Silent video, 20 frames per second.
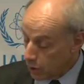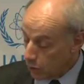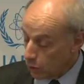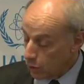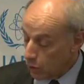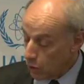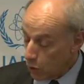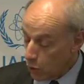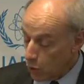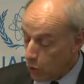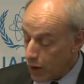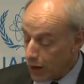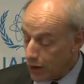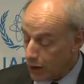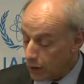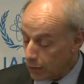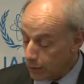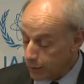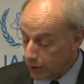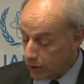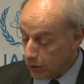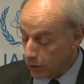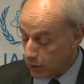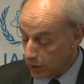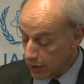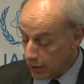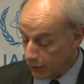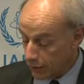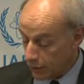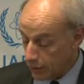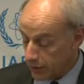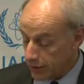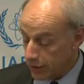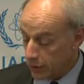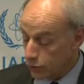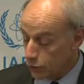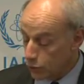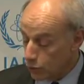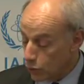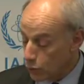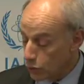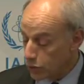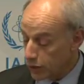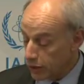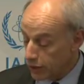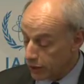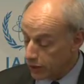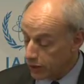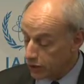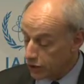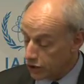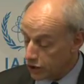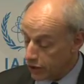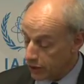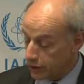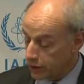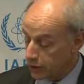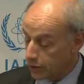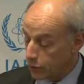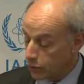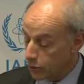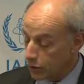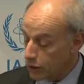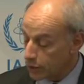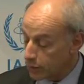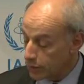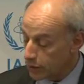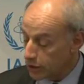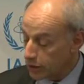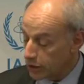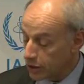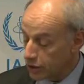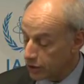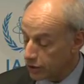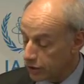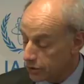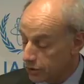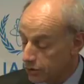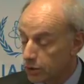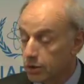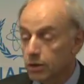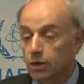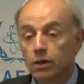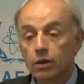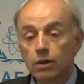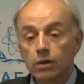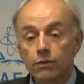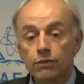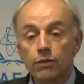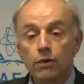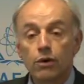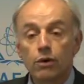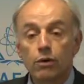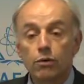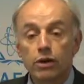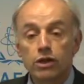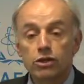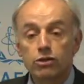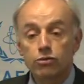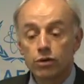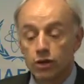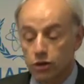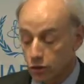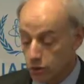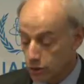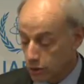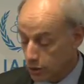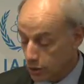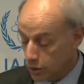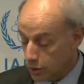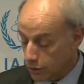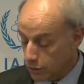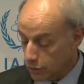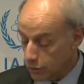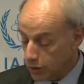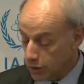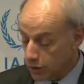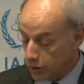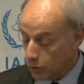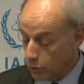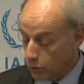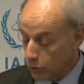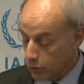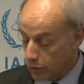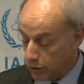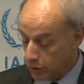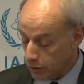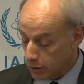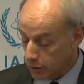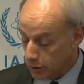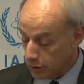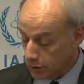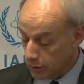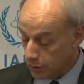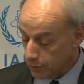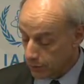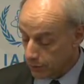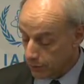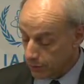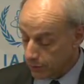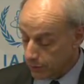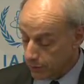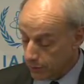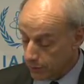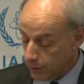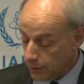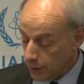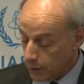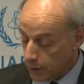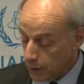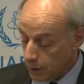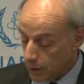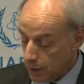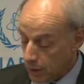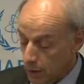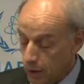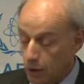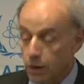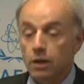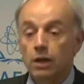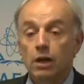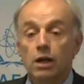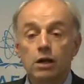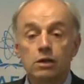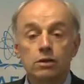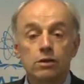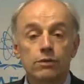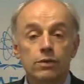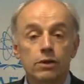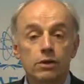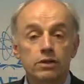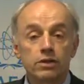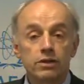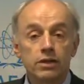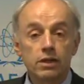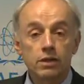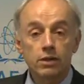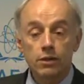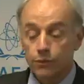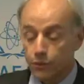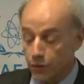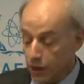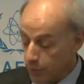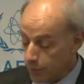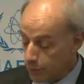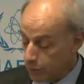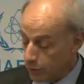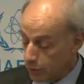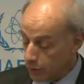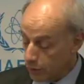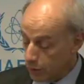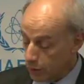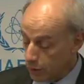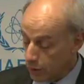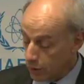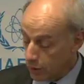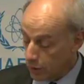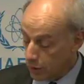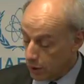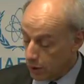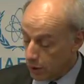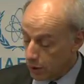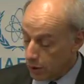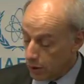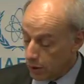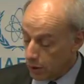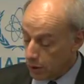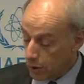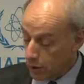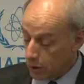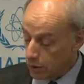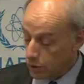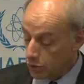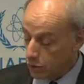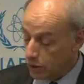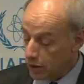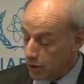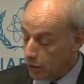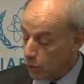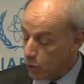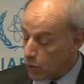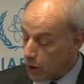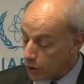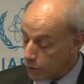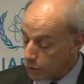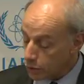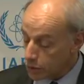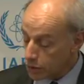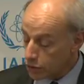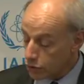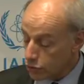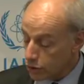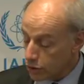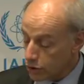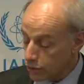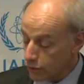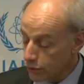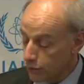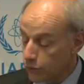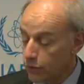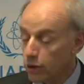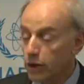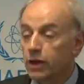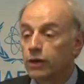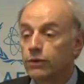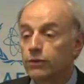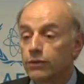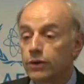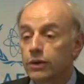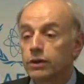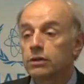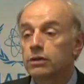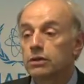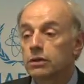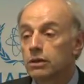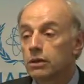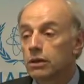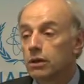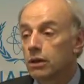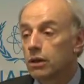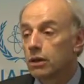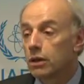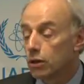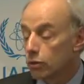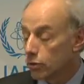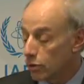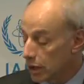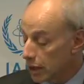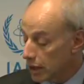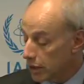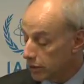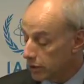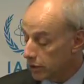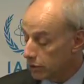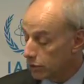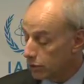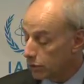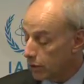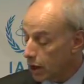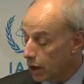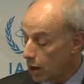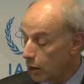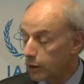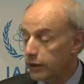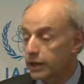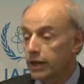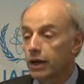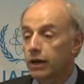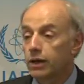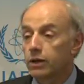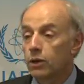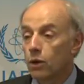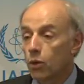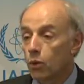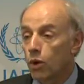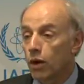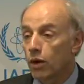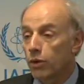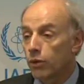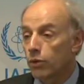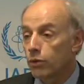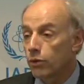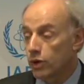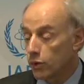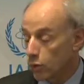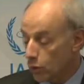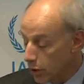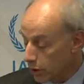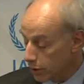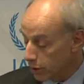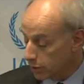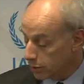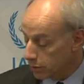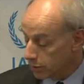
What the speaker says: were well below levels that would initiate recommendations for restrictions of drinking water. And as of the 6th of April, there is only one restriction for infants related to iodine-131,